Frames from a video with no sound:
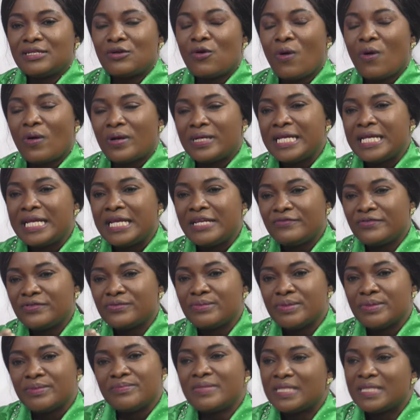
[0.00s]
God gives
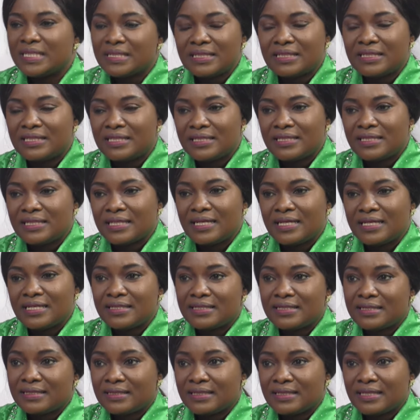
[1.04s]
me messages, and
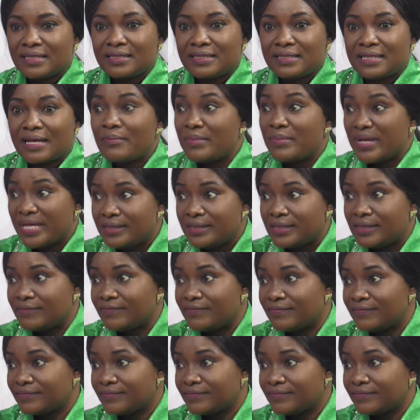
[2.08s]
it's amazing.